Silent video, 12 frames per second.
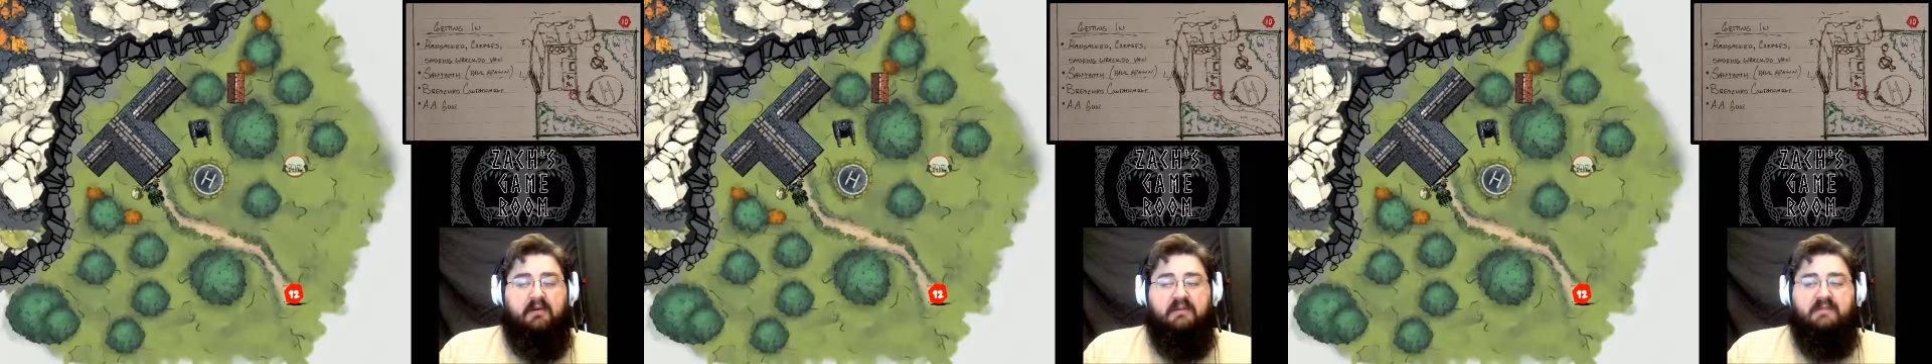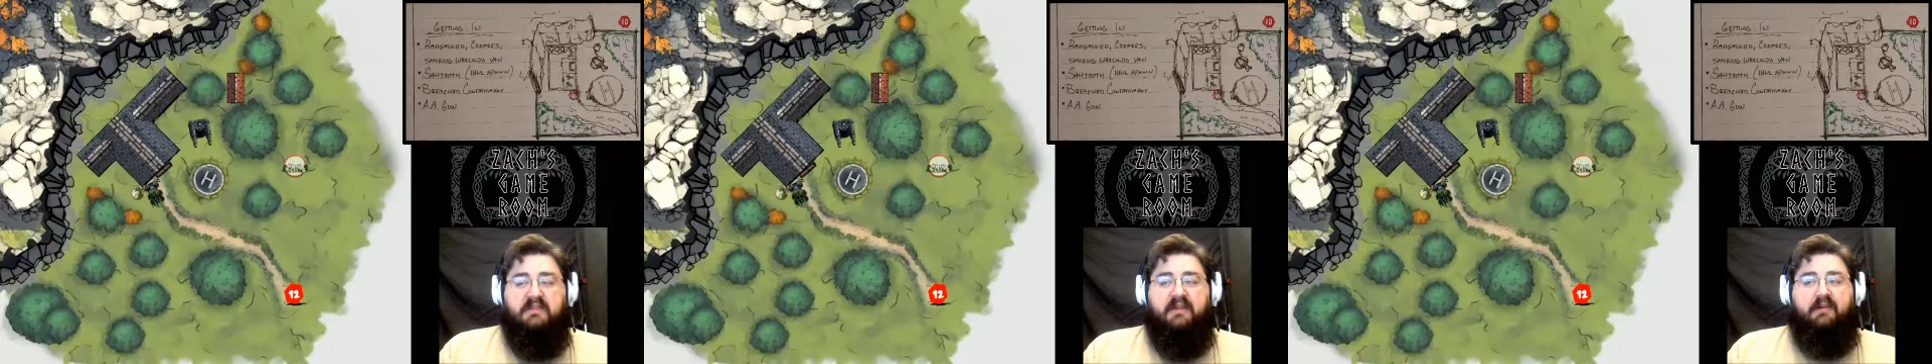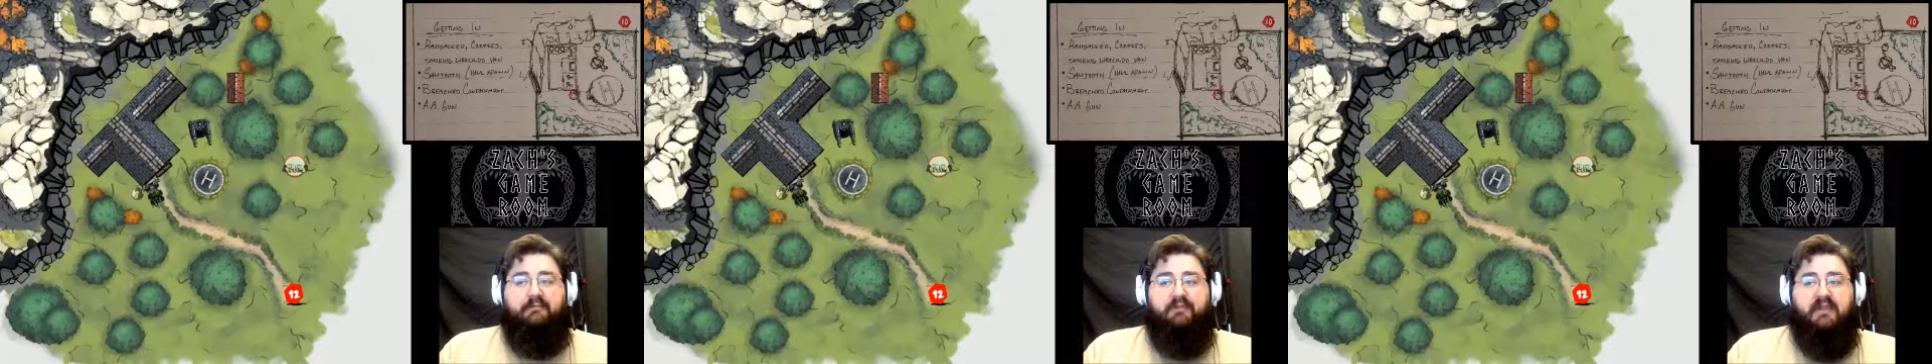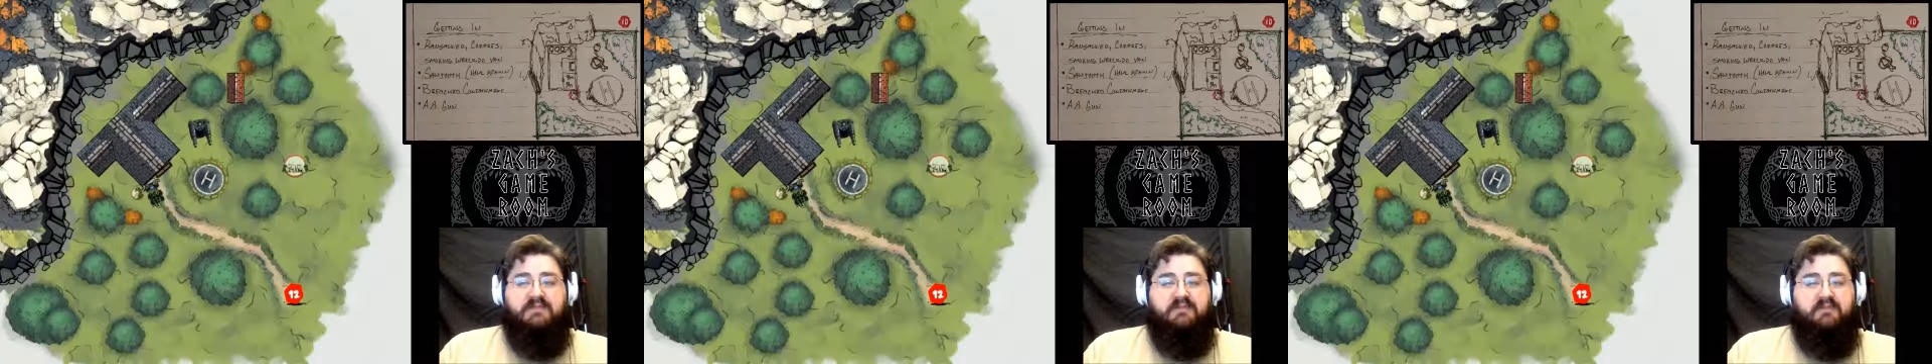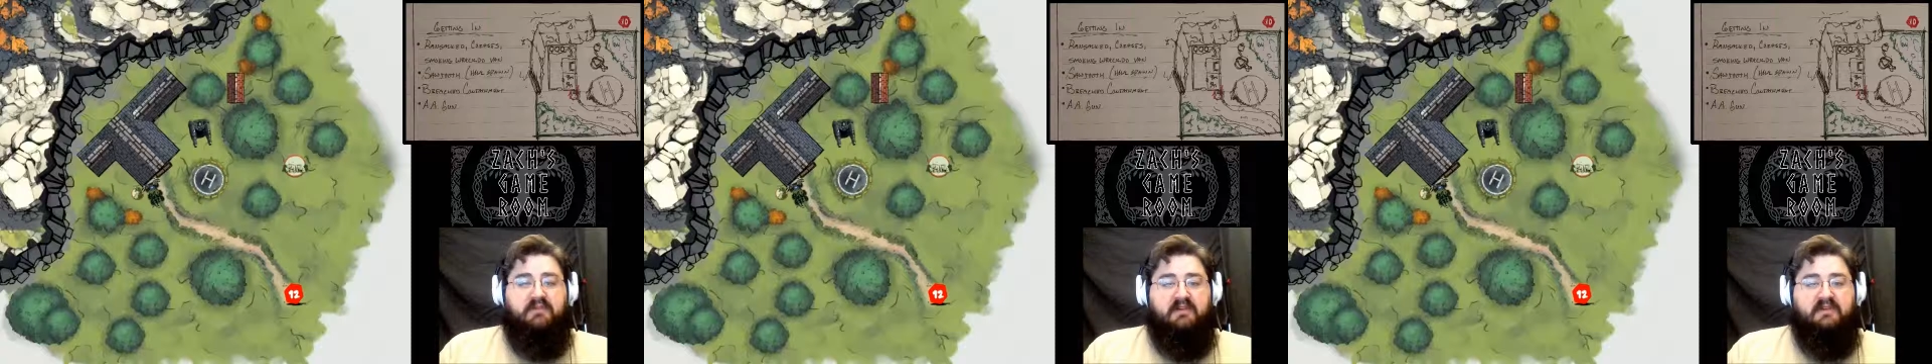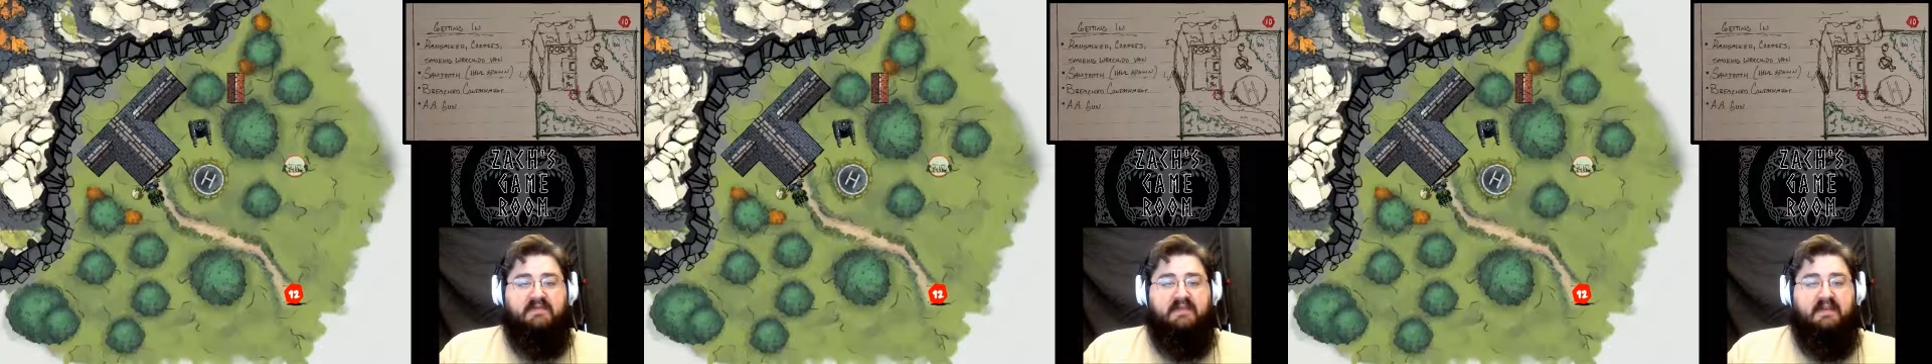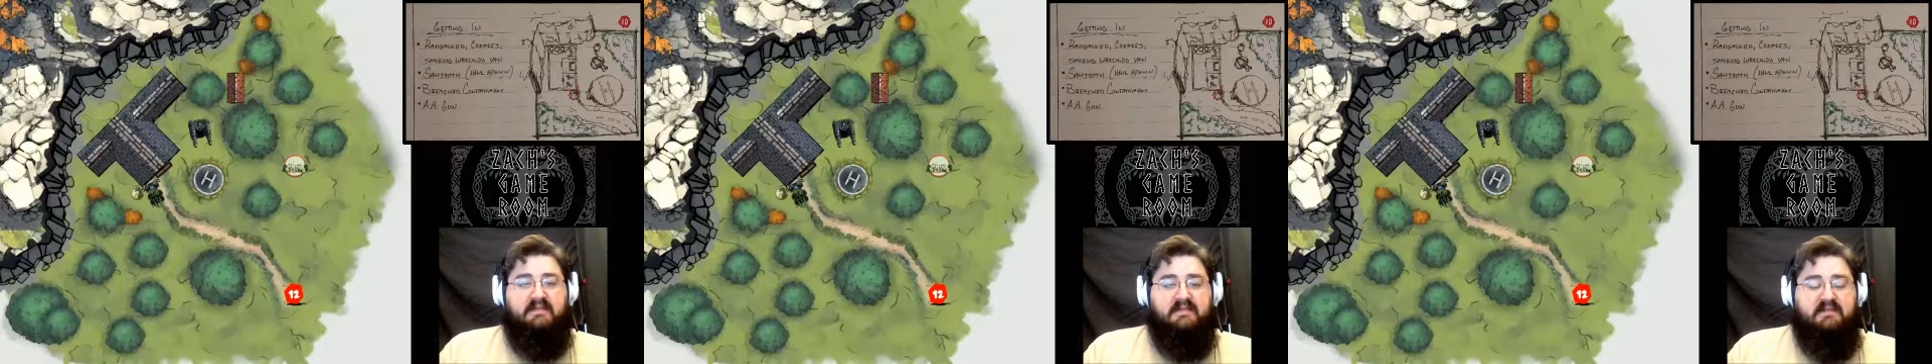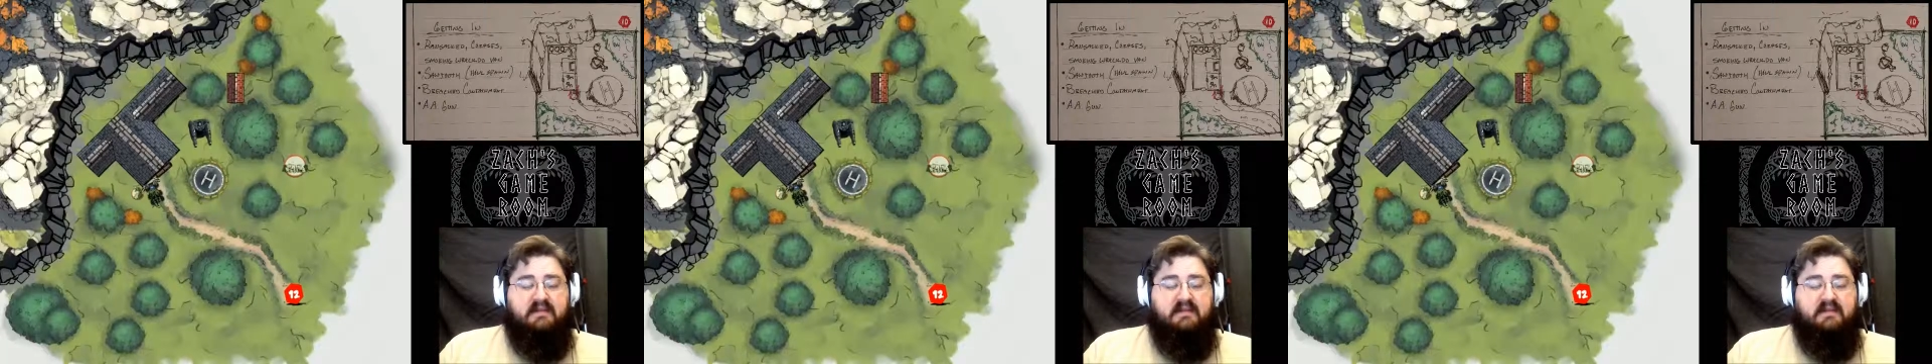It's going to have +2 to all stats,